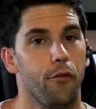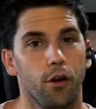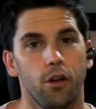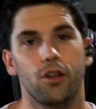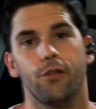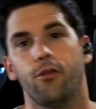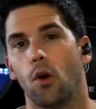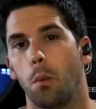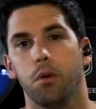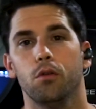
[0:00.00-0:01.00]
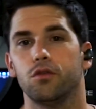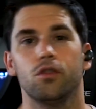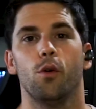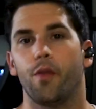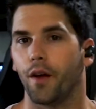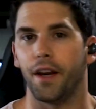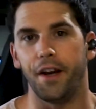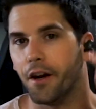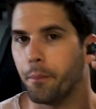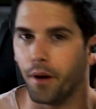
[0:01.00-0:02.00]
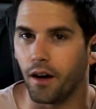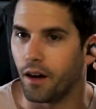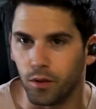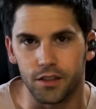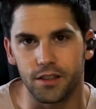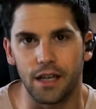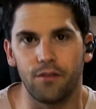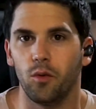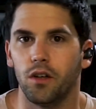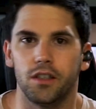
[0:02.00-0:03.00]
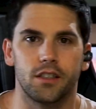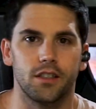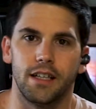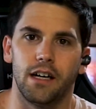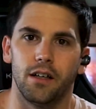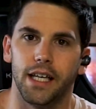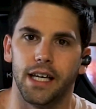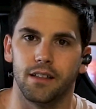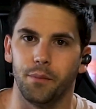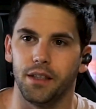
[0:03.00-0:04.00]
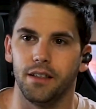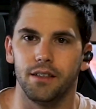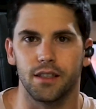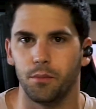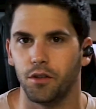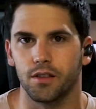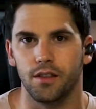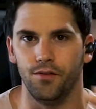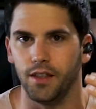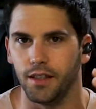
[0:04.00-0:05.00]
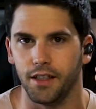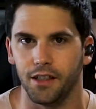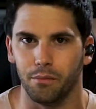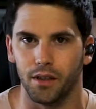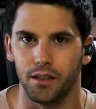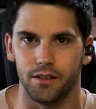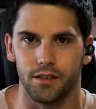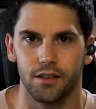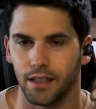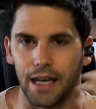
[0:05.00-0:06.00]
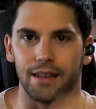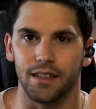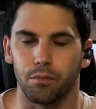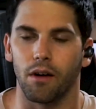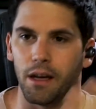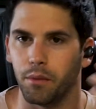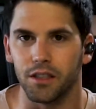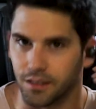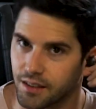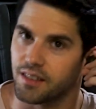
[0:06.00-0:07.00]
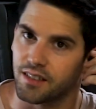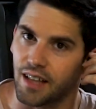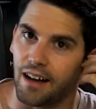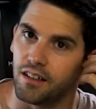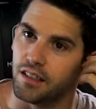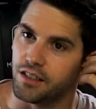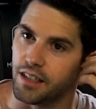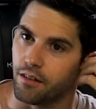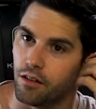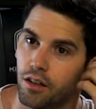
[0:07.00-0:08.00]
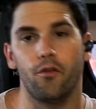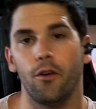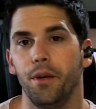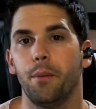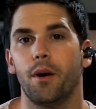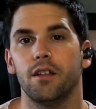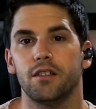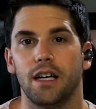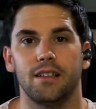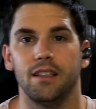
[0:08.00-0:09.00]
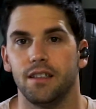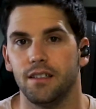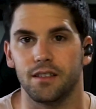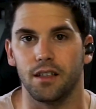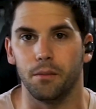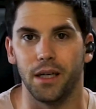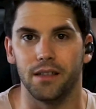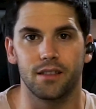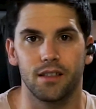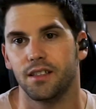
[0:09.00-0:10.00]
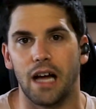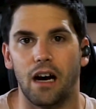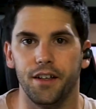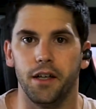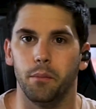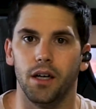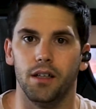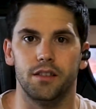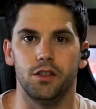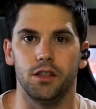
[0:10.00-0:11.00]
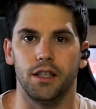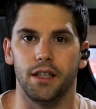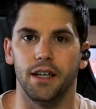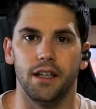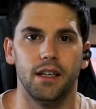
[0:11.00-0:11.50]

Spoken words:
if you're looking for a Bluetooth ear pod, which everyone should nowadays. I mean, these are the most convenient earbuds, not this brand, but just this style in general. For me personally, I think these are the best style earbuds you can get.